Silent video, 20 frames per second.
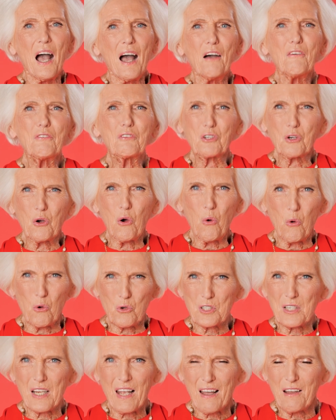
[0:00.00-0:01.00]
Of
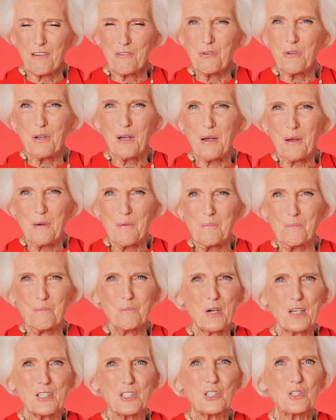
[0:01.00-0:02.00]
course, have
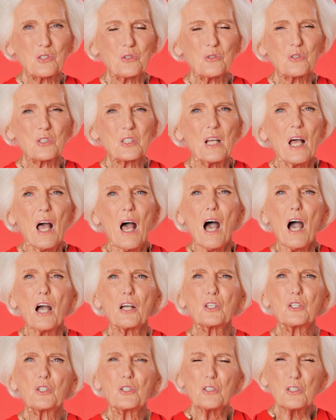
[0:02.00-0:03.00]
bread sauce, a
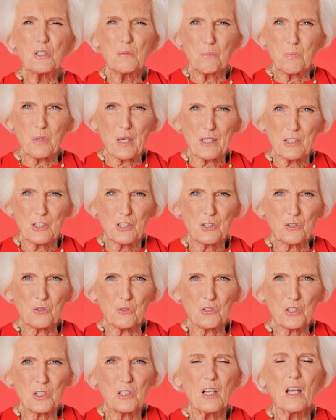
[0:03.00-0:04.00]
good bread
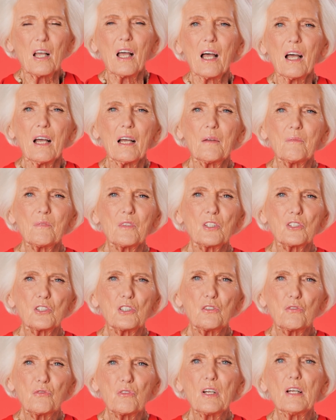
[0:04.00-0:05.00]
sauce that
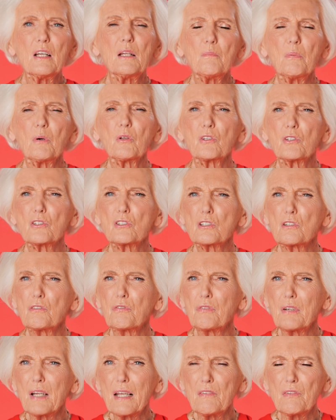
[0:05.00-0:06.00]
you've really bothered to
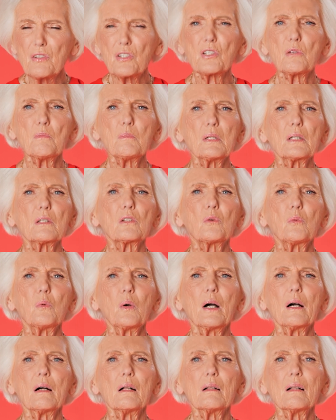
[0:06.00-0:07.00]
flavour the milk
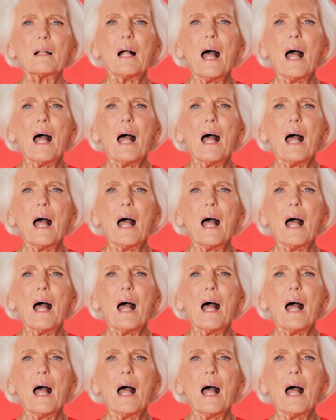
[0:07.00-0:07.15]
well.